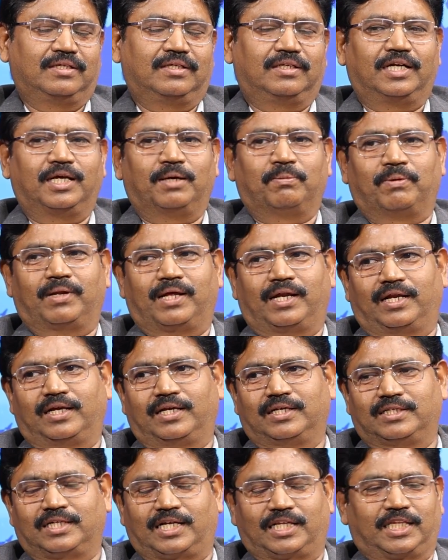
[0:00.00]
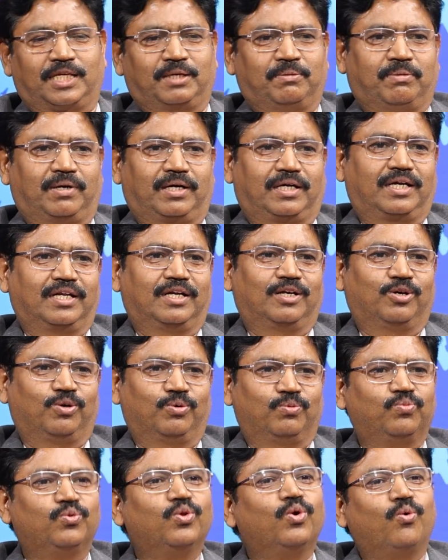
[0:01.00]
Deep learning is nothing but
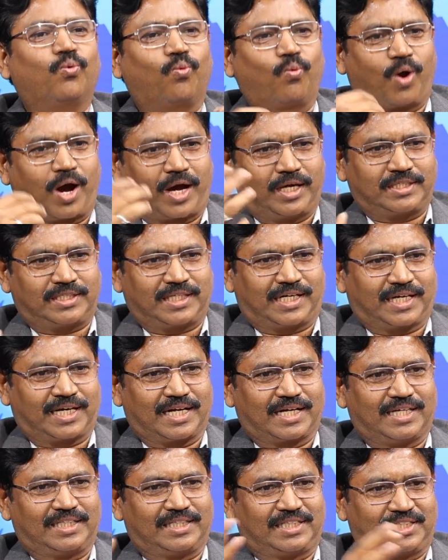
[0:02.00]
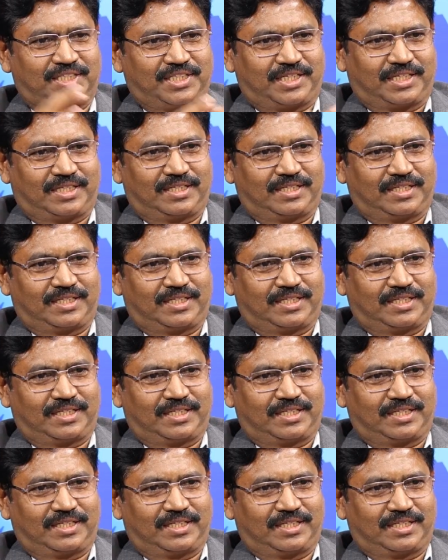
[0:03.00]
voice recognition.